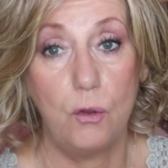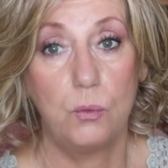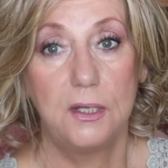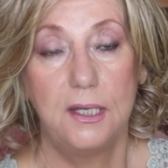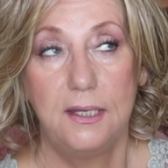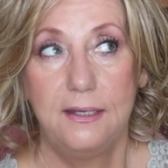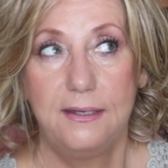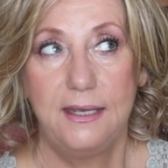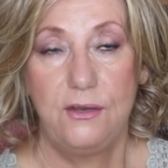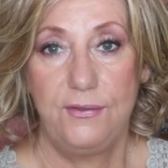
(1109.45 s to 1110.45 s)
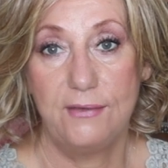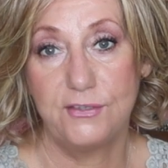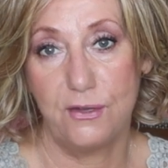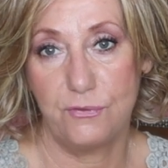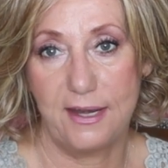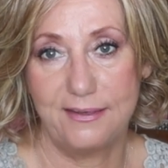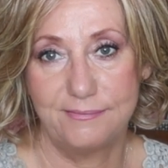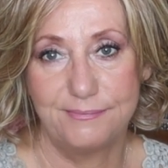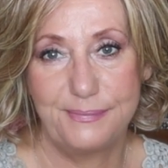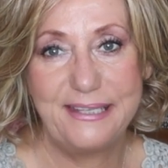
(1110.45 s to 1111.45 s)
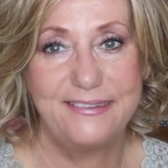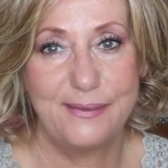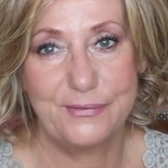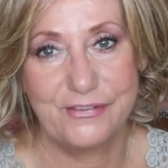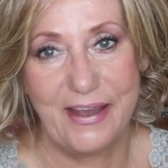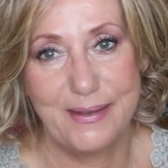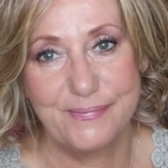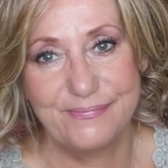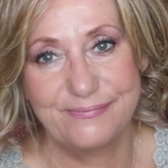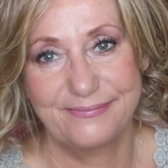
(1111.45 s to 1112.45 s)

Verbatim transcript: Oh, and if you haven't already, please subscribe.